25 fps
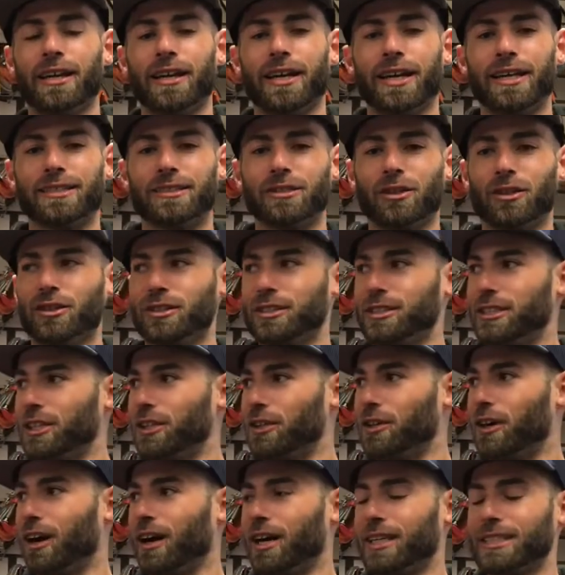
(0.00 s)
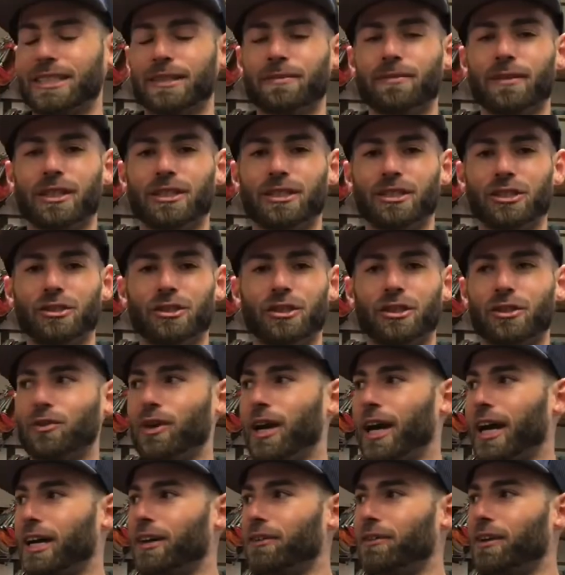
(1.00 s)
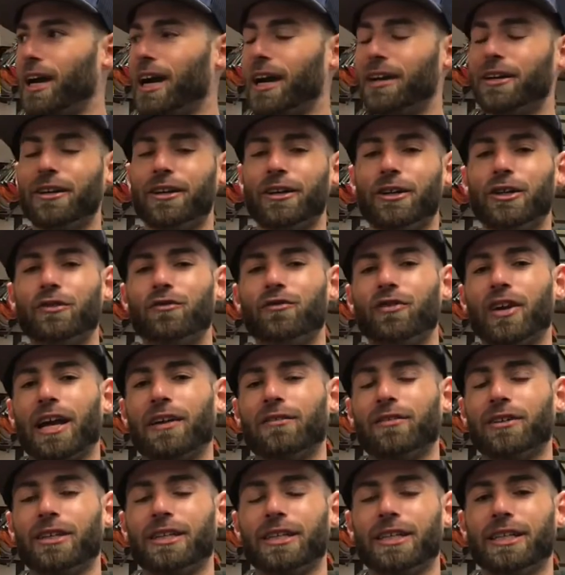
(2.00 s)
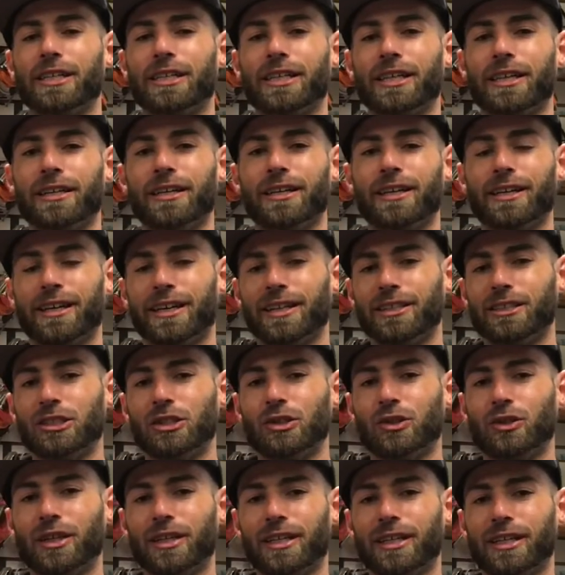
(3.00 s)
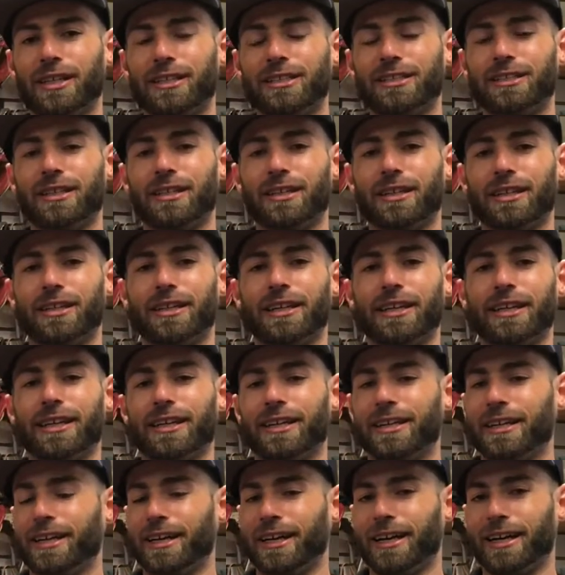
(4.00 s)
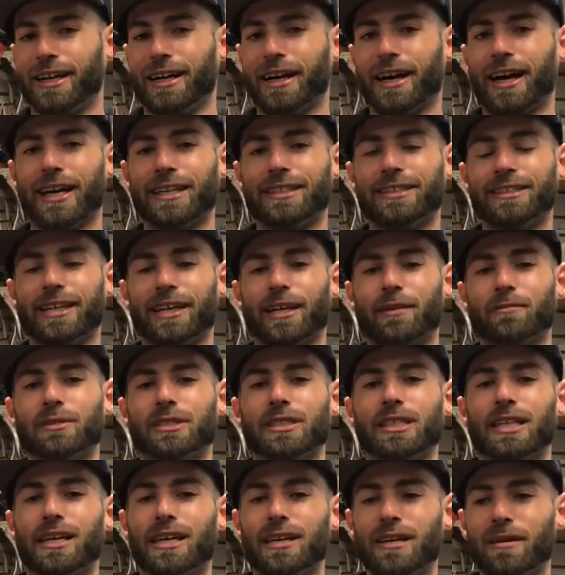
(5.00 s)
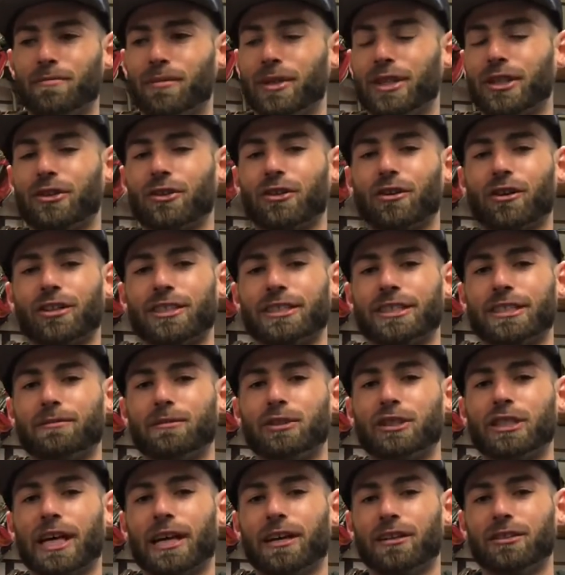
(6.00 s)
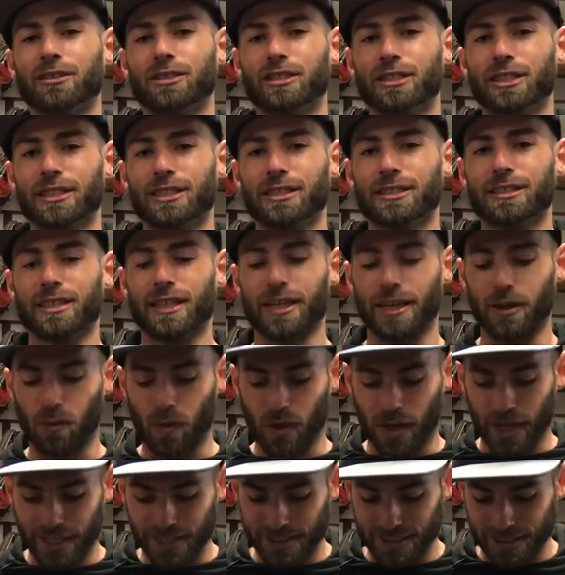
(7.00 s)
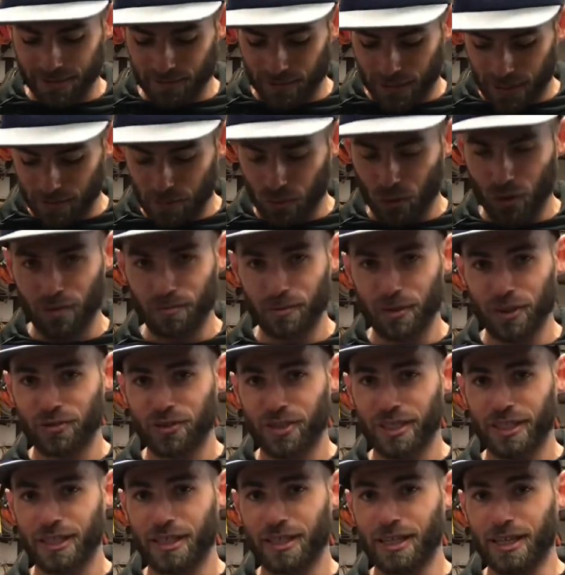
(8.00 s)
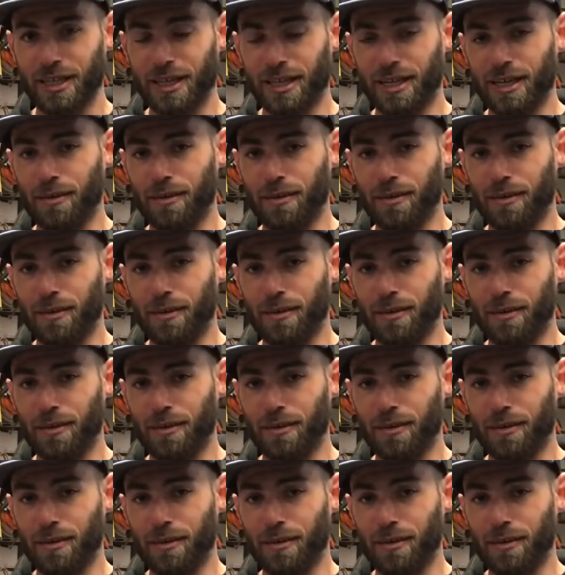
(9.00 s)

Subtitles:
It's also awesome because you could ride around your new favorite hoodie, enjoy the sun and high temps. But there are some challenges, like why isn't my board moving?